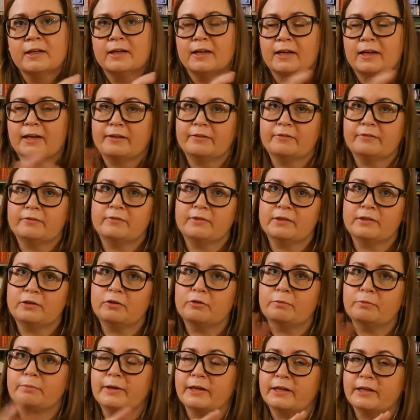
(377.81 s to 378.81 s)
and we
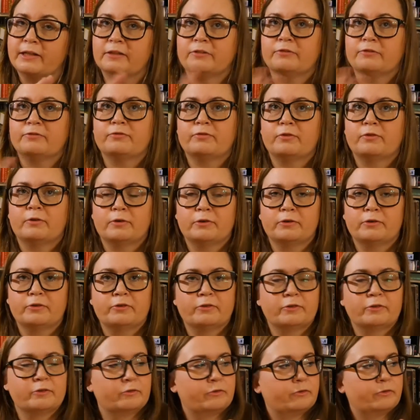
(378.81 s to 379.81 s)
go back and
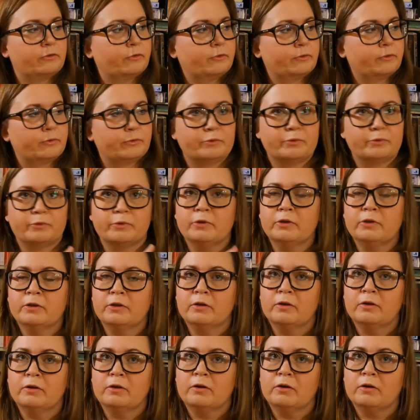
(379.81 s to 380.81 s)
forth through
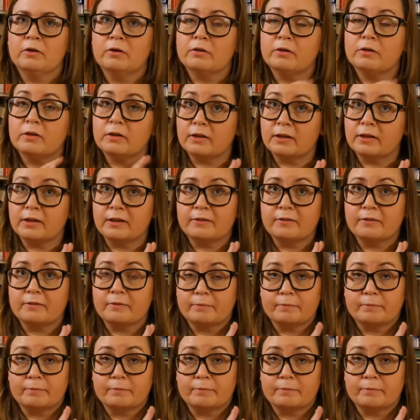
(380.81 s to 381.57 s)
uh,